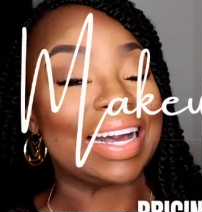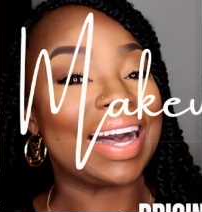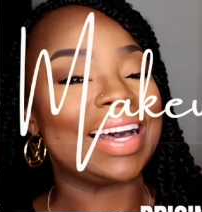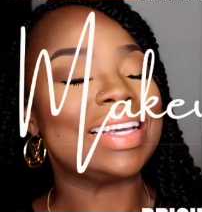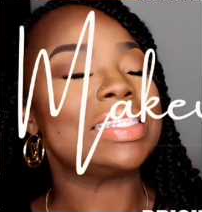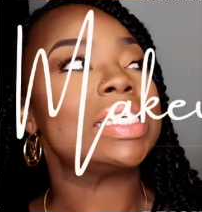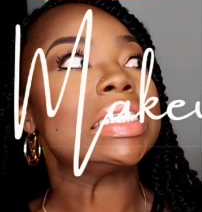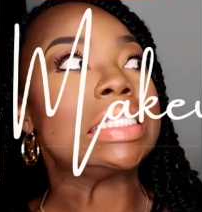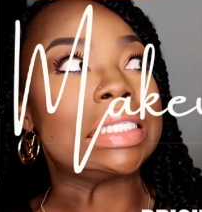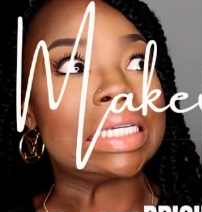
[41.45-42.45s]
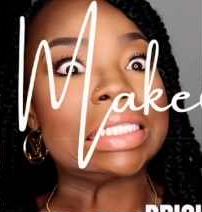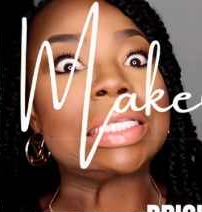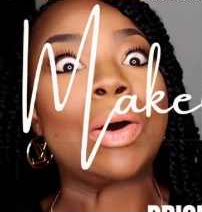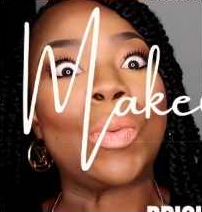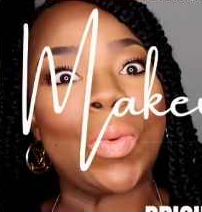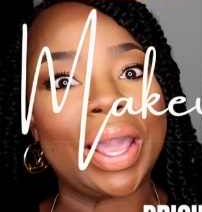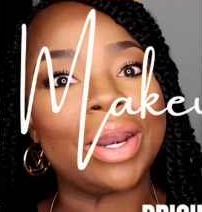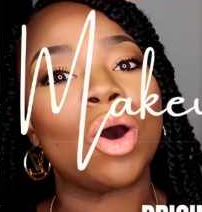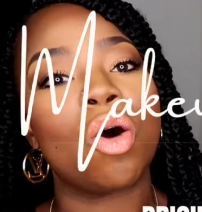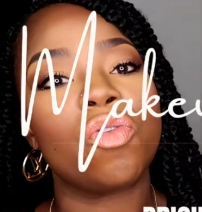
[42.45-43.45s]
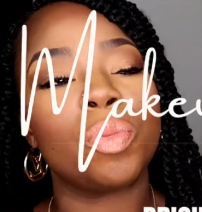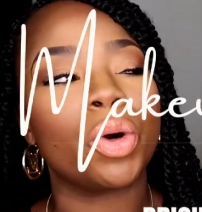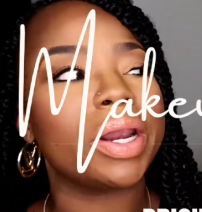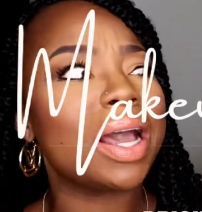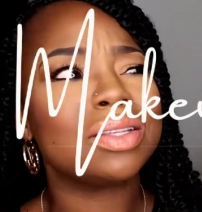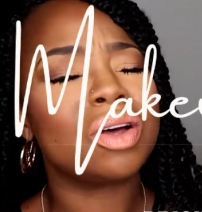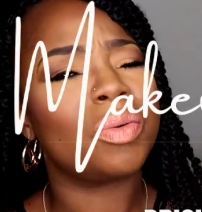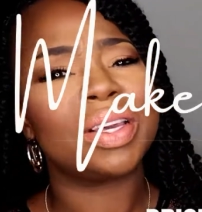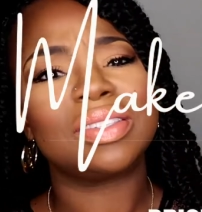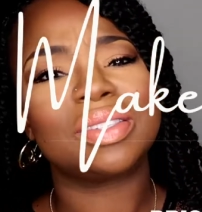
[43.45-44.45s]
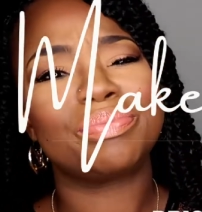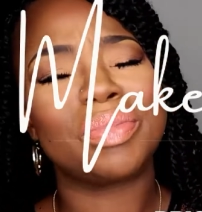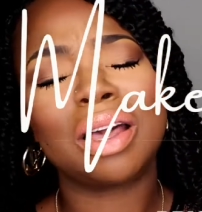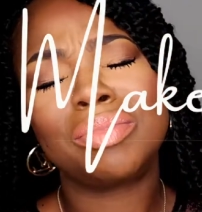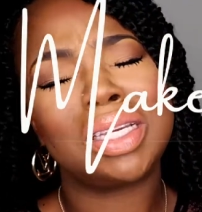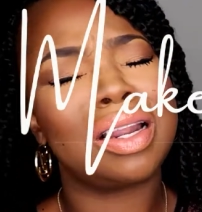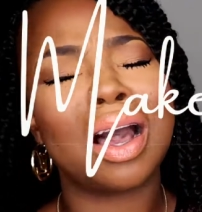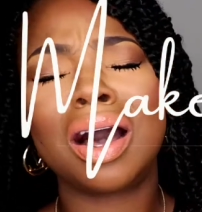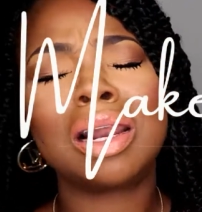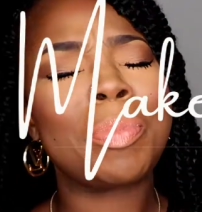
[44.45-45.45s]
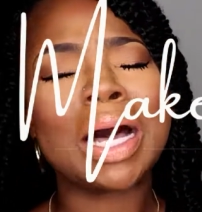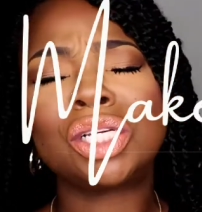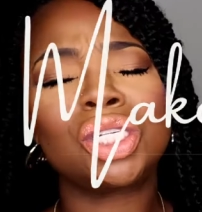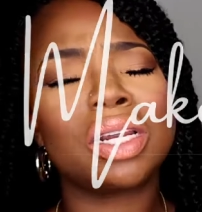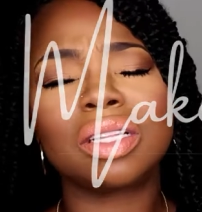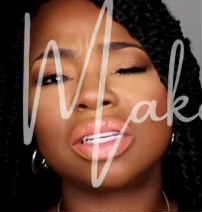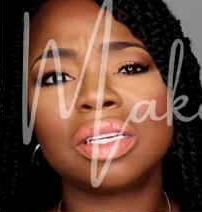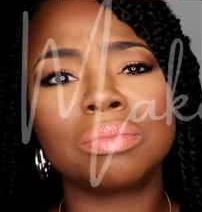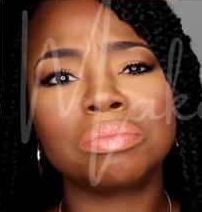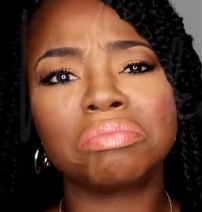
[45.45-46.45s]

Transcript: Guys, sis went overboard. As always, I mean, unapologetically,